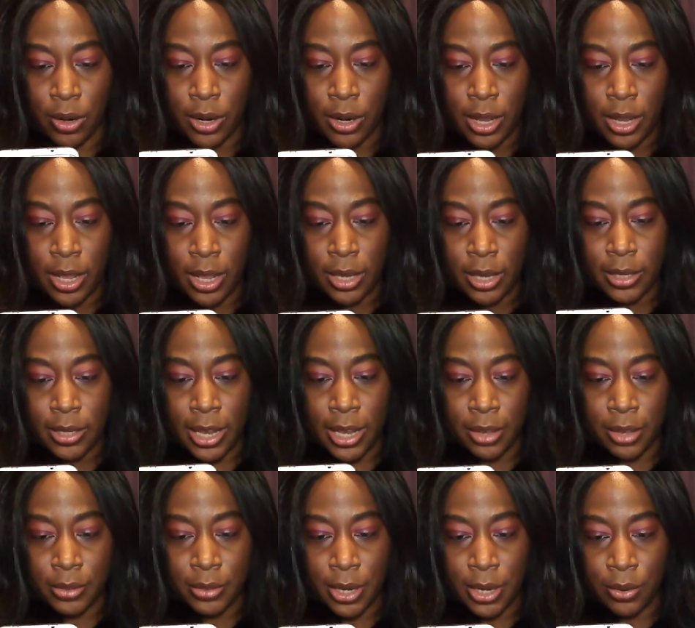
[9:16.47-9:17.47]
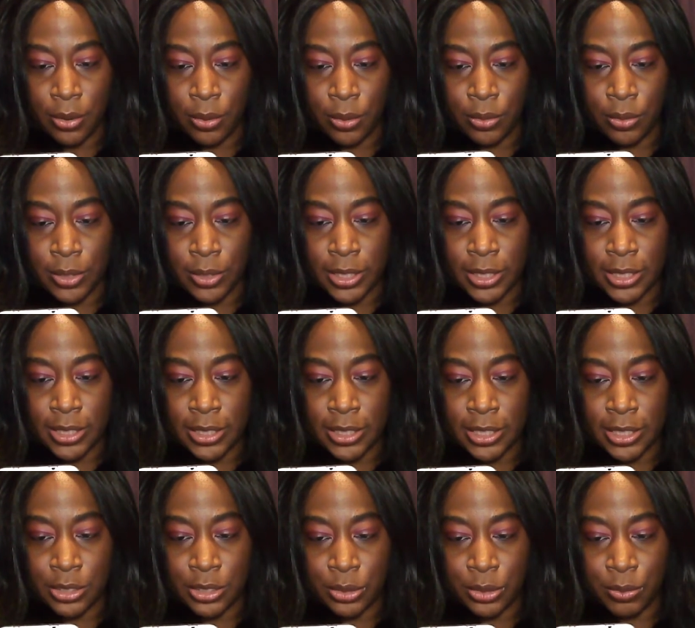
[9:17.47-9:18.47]
Now, not only is
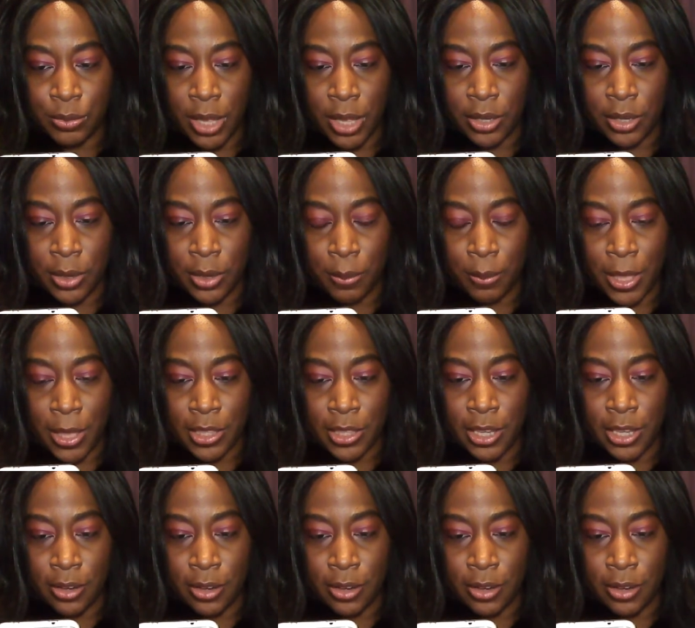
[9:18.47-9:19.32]
he surrounded by the